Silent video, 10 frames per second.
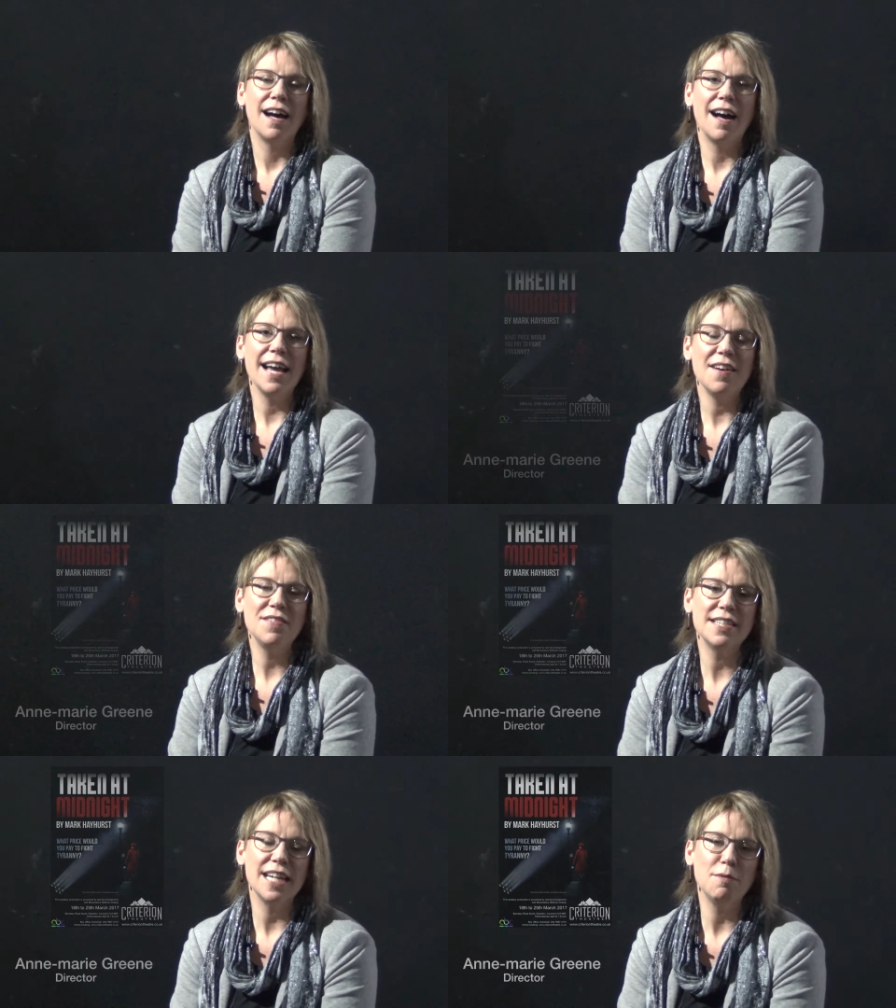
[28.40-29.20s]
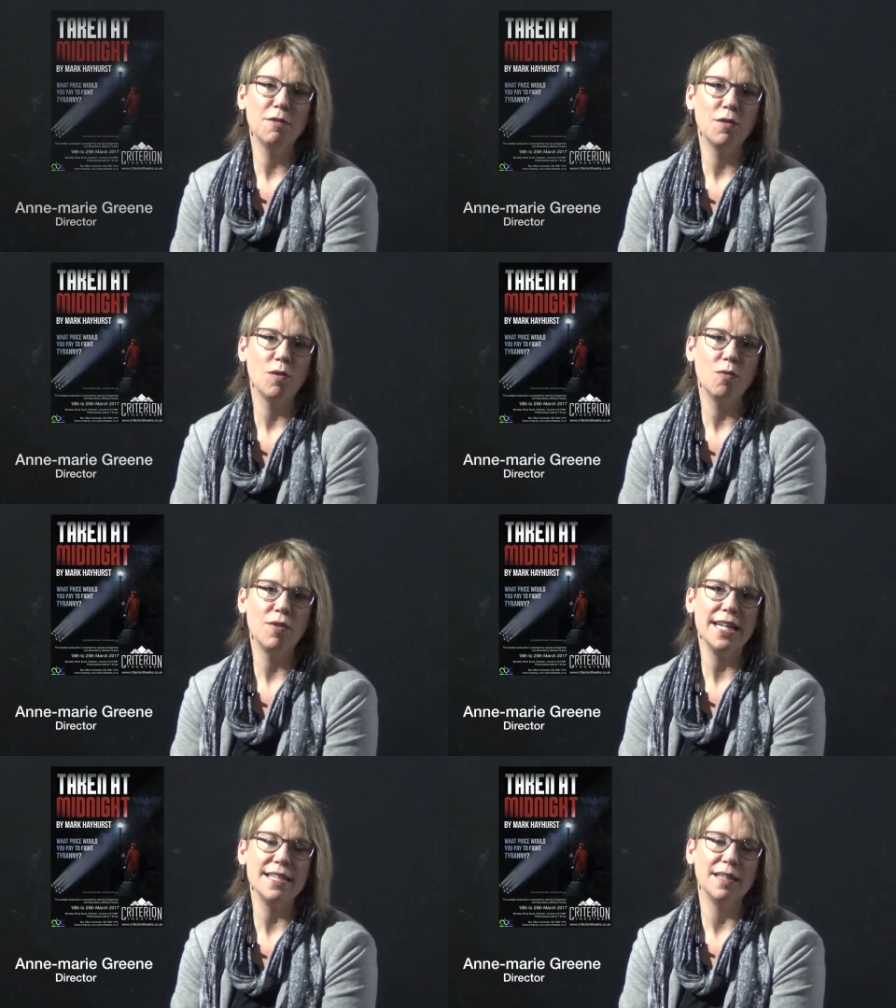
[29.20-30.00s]
I have to say, before
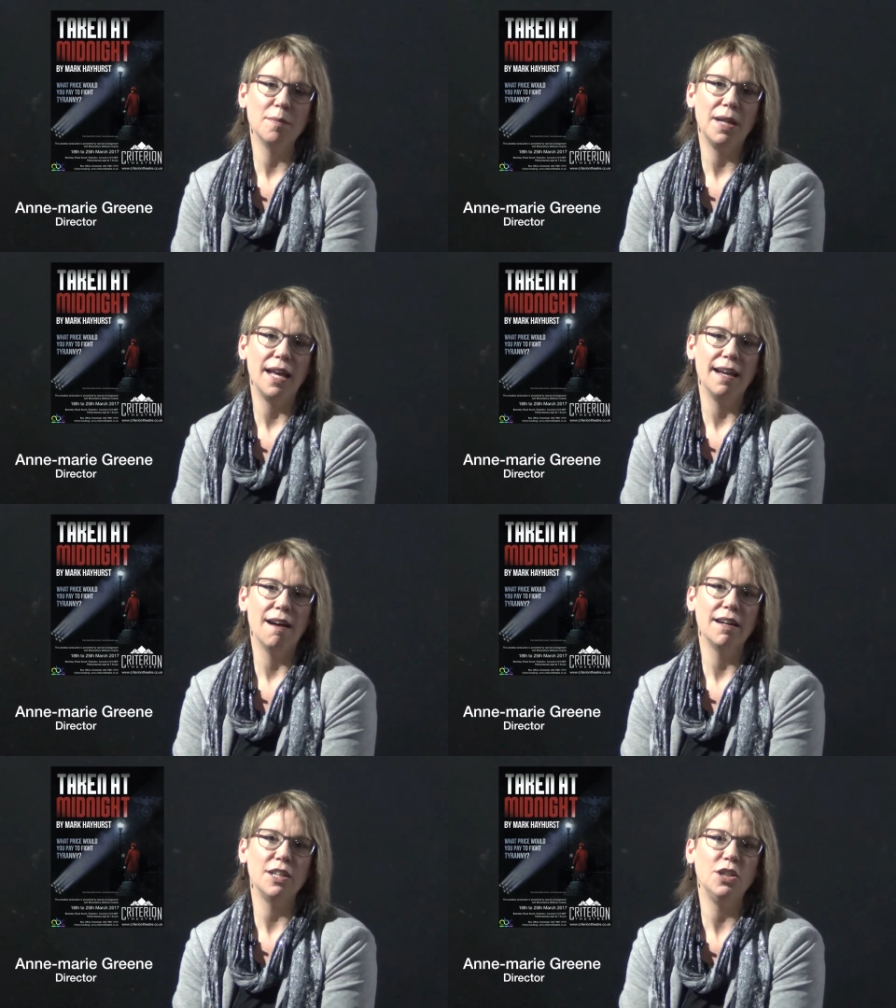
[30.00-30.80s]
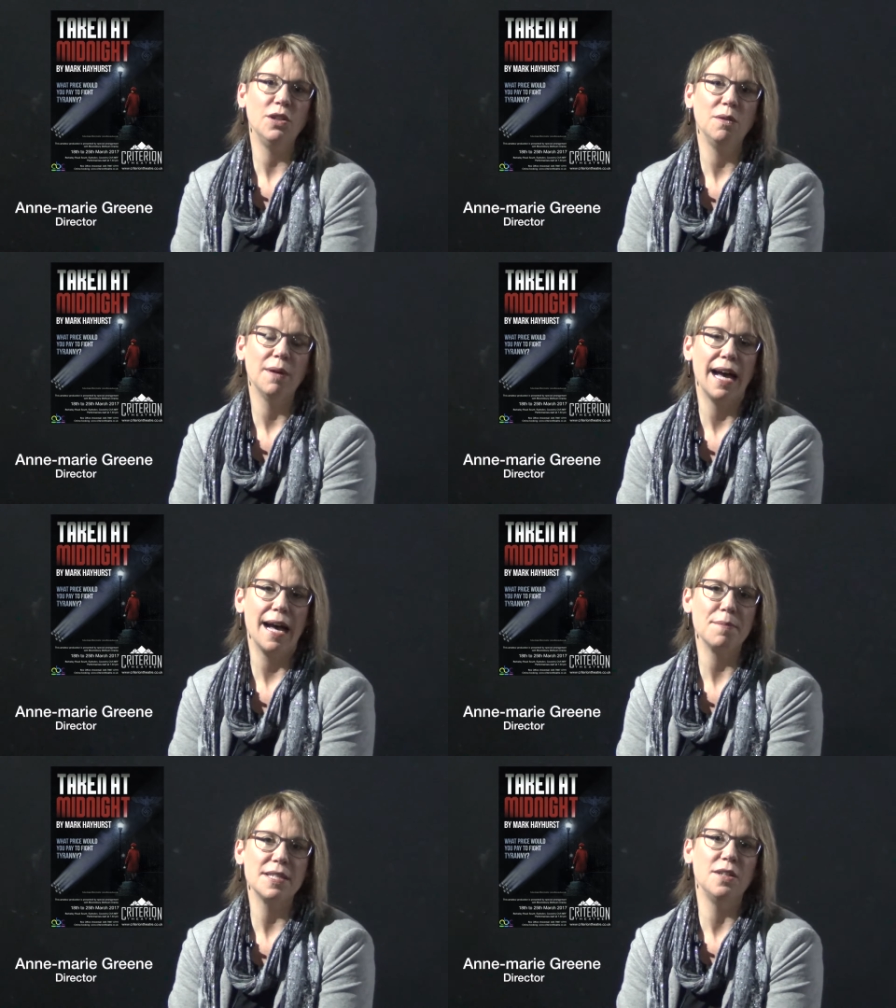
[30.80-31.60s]
reading the play, I knew
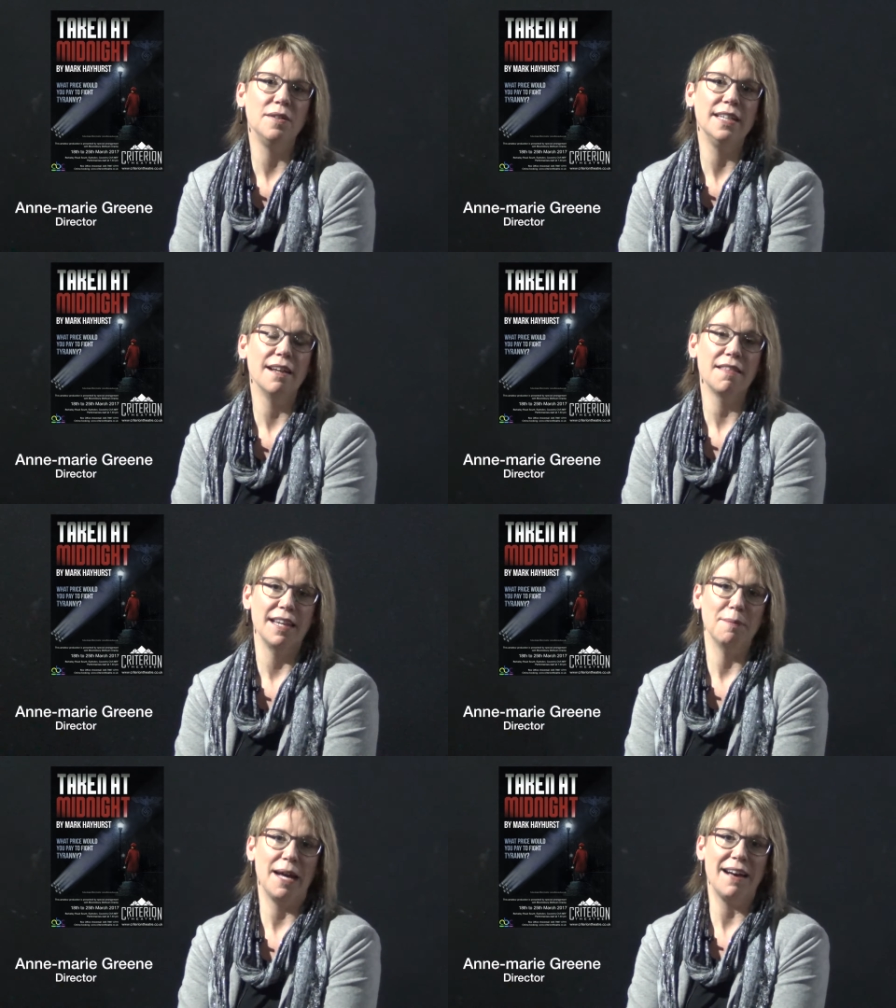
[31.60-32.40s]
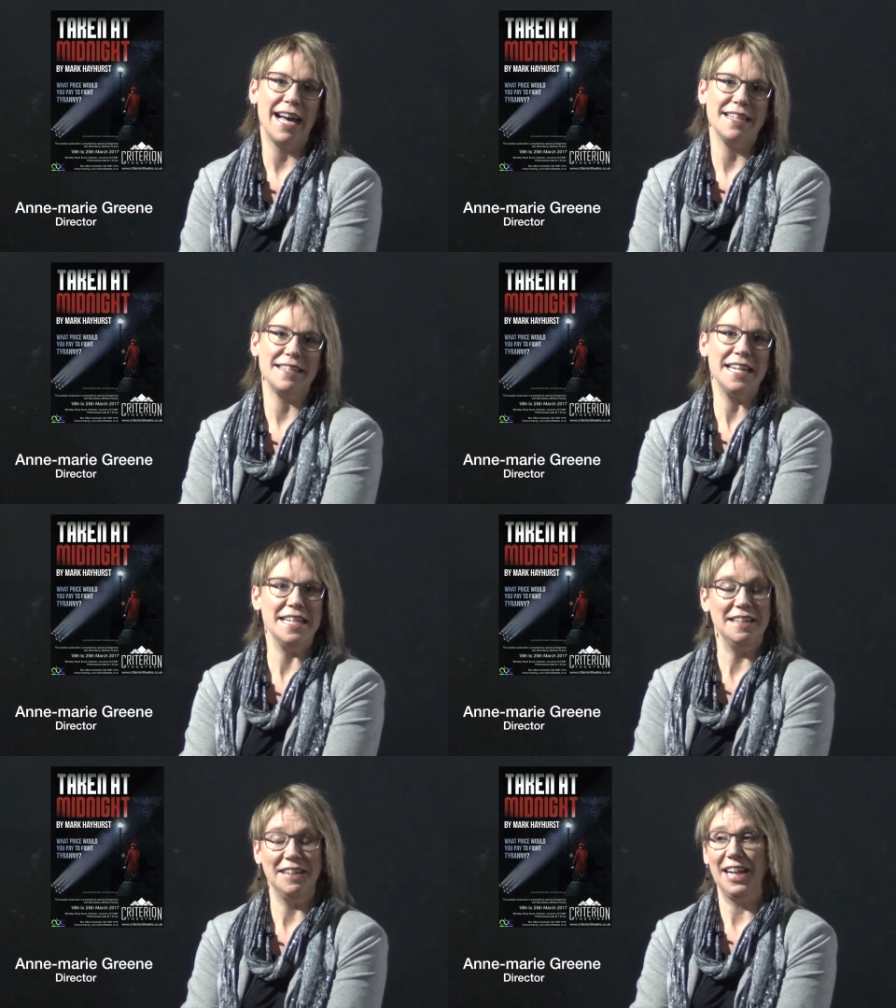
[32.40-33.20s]
absolutely nothing about Hans
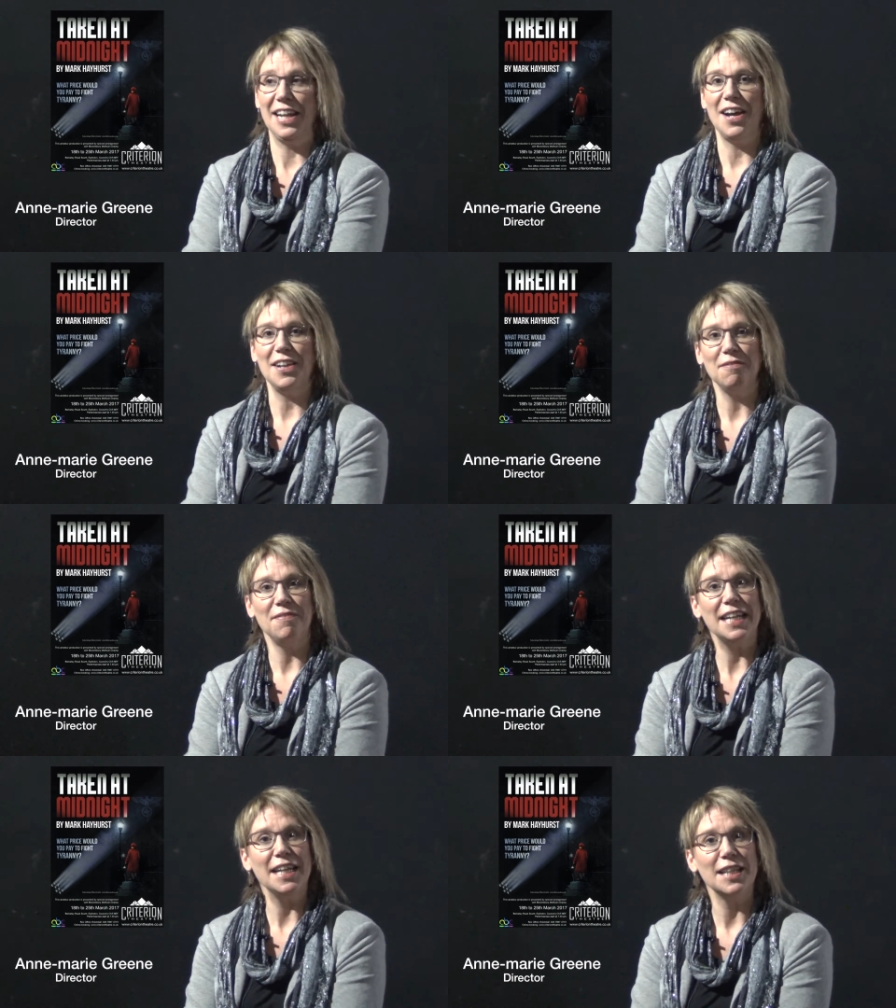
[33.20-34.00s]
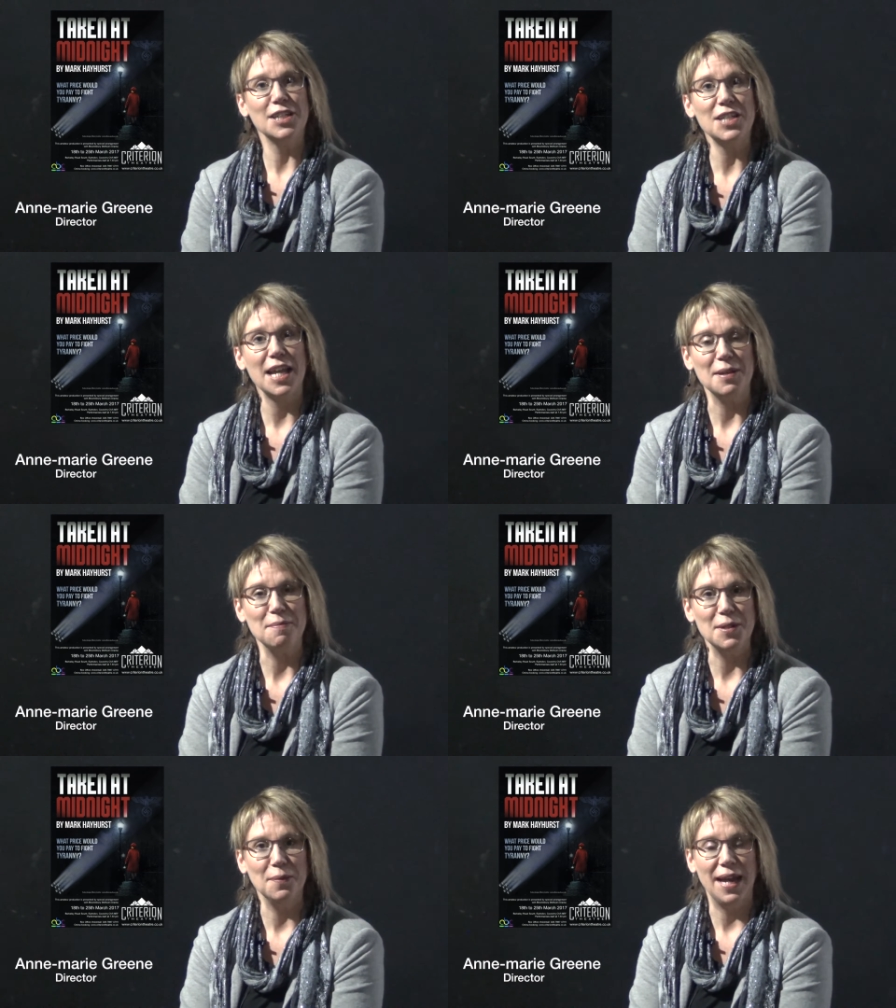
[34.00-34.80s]
Litten, and I feel a little
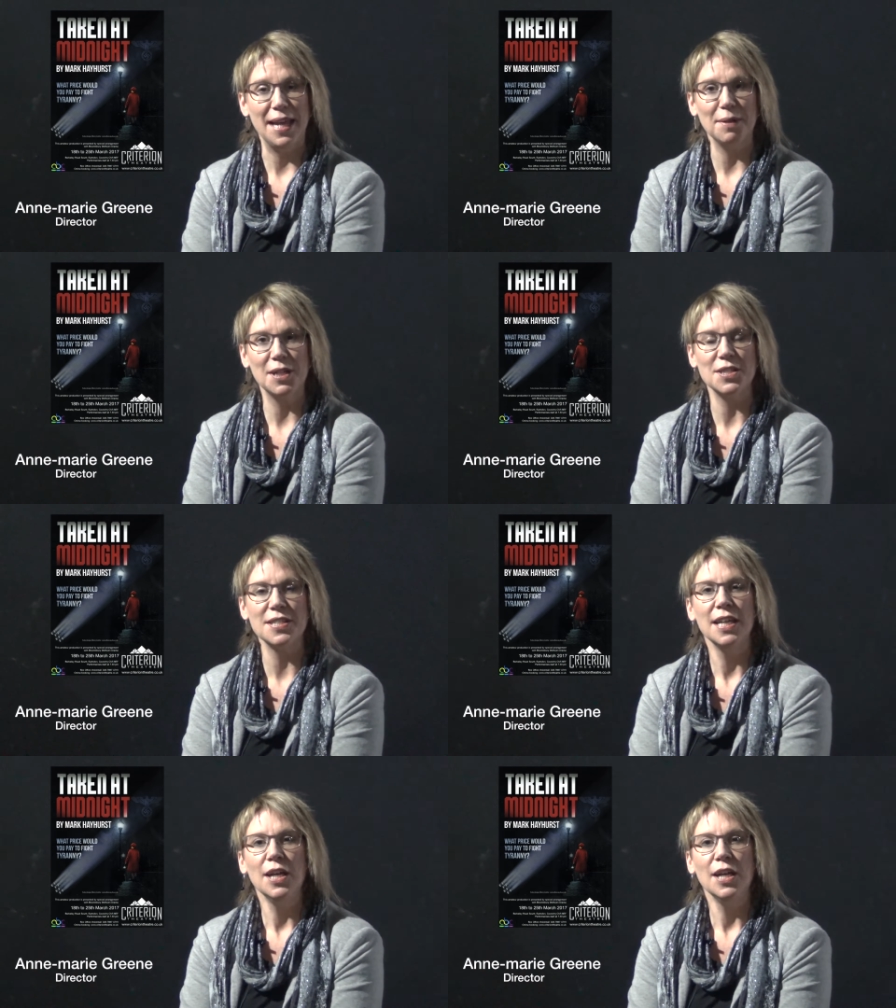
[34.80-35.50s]
ashamed in a way because